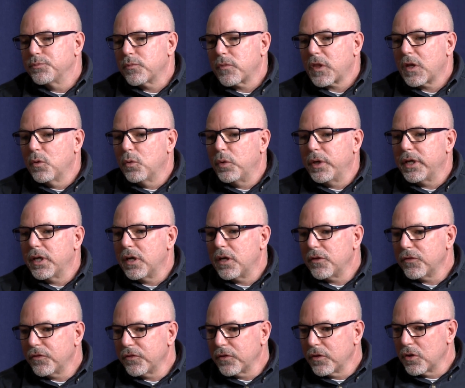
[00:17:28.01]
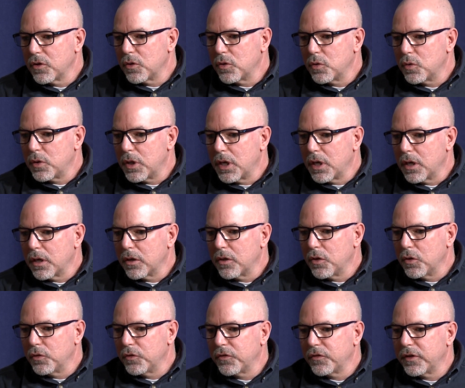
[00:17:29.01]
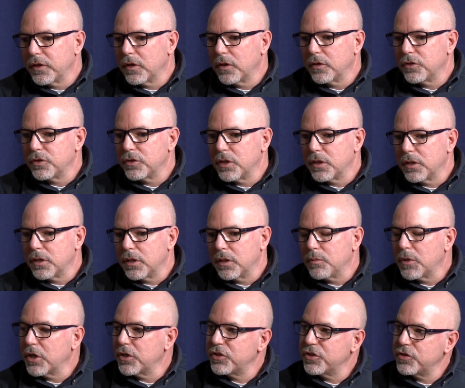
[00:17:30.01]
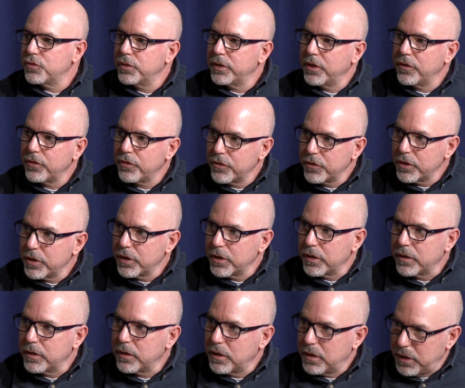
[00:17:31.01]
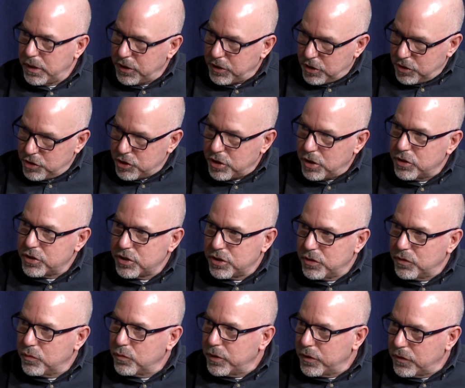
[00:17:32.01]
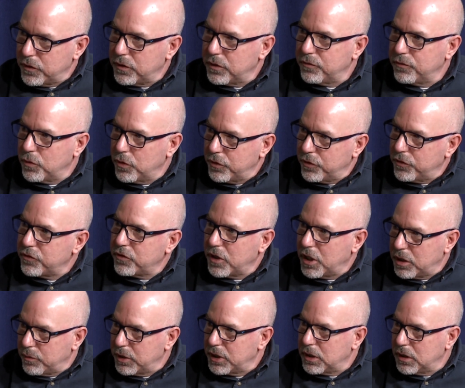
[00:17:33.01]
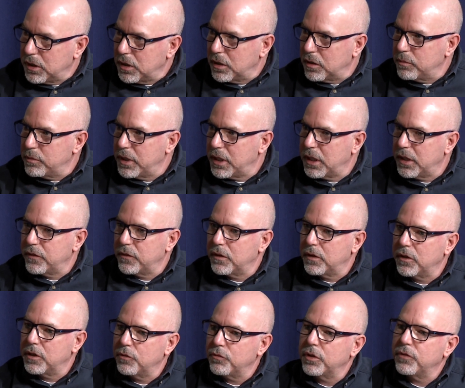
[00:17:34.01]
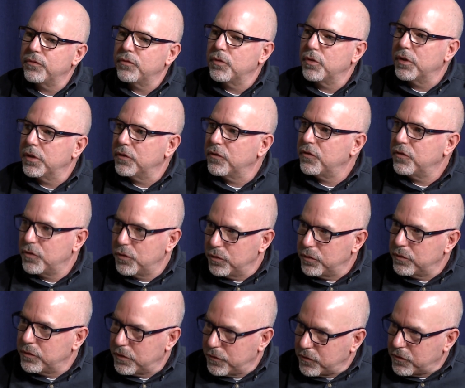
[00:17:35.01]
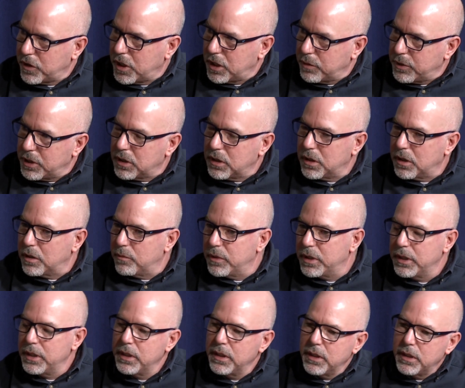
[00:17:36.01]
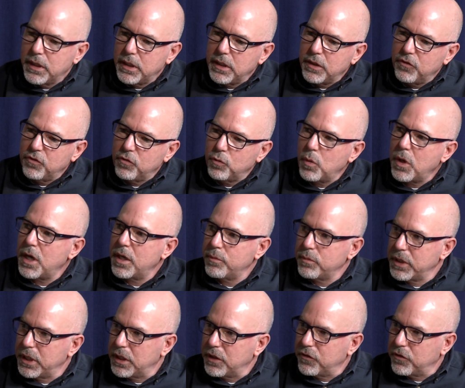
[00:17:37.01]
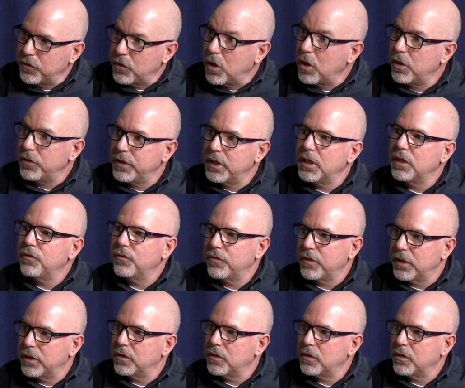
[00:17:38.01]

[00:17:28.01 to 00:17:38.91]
We also are hosting on March 23rd, in conjunction with the Ford Astronomy Club and the Henry Ford Student Astronomy Club, a swap meet. It's an all-day event